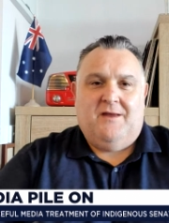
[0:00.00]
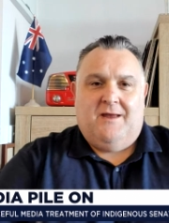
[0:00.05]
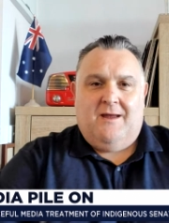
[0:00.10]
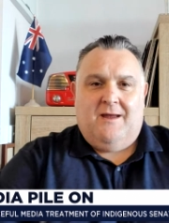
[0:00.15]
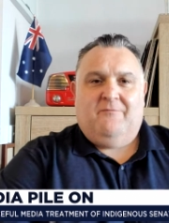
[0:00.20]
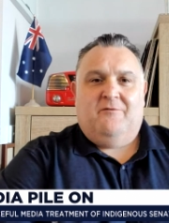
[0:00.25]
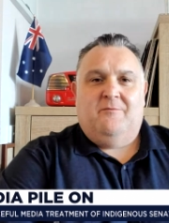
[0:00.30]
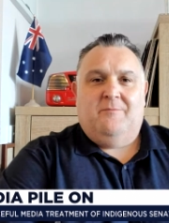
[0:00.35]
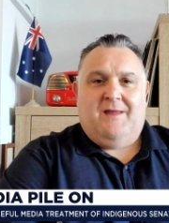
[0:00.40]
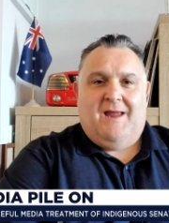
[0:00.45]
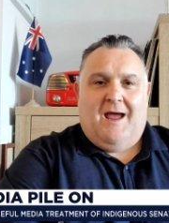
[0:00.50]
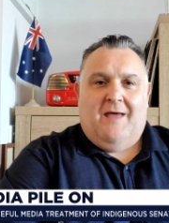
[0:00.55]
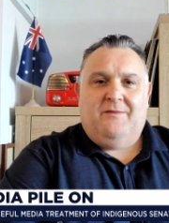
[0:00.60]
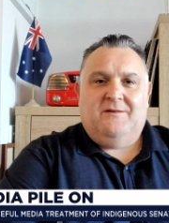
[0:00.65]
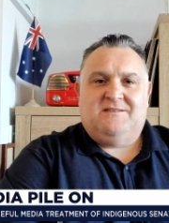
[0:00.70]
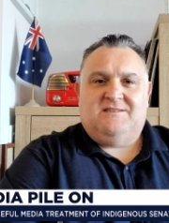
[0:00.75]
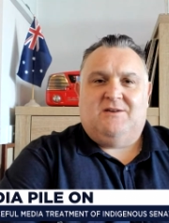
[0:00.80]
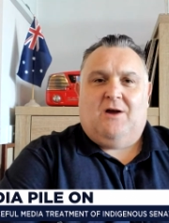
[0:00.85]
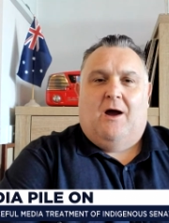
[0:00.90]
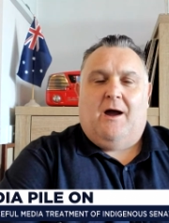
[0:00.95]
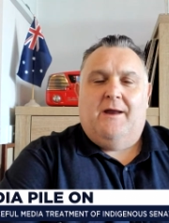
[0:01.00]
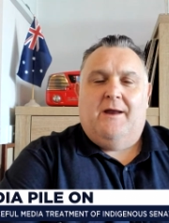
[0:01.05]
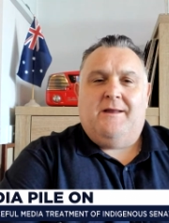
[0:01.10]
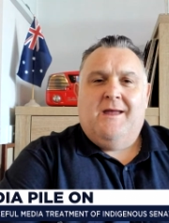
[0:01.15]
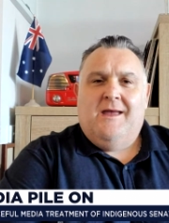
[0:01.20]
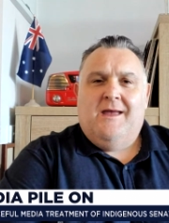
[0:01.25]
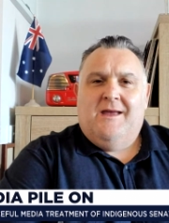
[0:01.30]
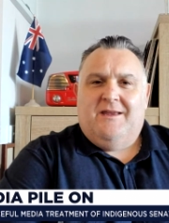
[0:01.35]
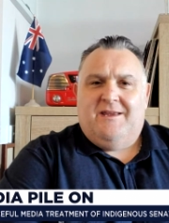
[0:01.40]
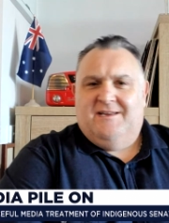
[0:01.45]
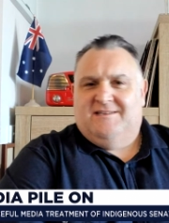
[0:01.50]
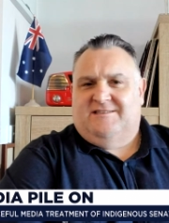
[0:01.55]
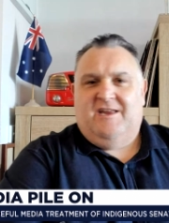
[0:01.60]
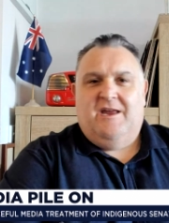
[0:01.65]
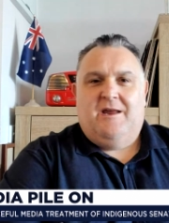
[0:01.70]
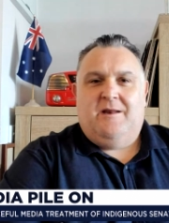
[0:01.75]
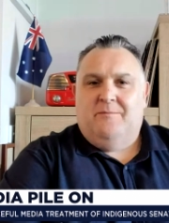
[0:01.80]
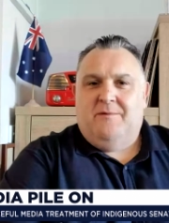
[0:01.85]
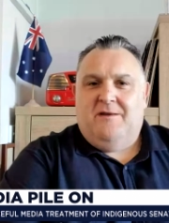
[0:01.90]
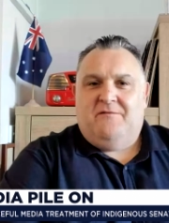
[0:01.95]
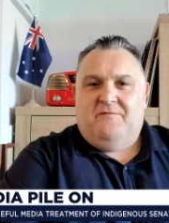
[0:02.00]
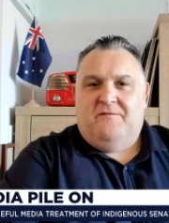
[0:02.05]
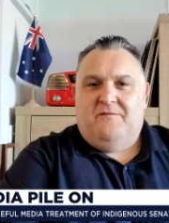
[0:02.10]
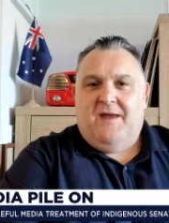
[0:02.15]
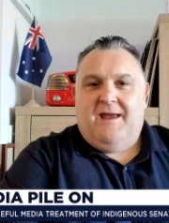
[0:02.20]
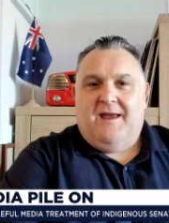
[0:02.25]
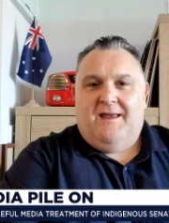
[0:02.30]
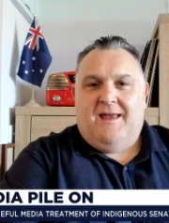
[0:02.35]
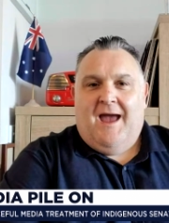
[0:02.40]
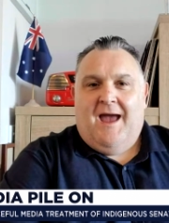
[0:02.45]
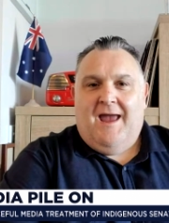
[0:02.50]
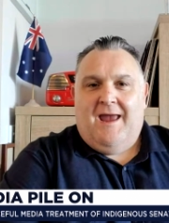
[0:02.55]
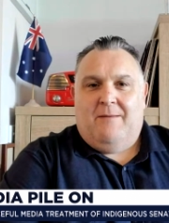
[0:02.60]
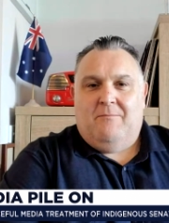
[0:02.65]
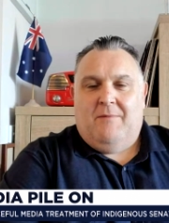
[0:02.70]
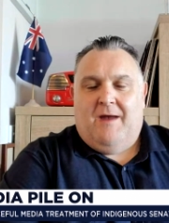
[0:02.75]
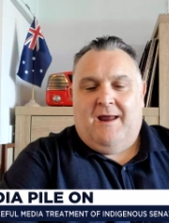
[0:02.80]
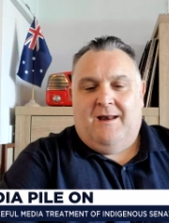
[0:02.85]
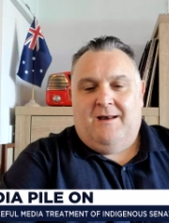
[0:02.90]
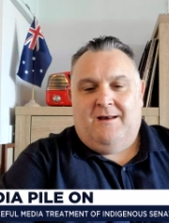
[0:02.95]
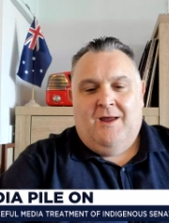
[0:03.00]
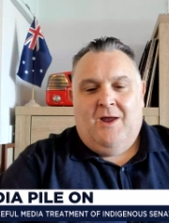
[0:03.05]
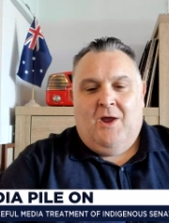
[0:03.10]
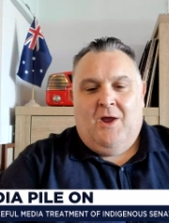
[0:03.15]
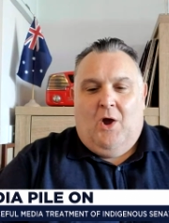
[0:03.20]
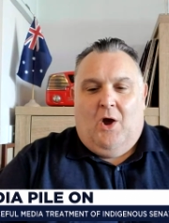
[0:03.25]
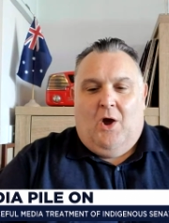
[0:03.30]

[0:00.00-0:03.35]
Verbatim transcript: If you come from the other side, you seem to be fair game. And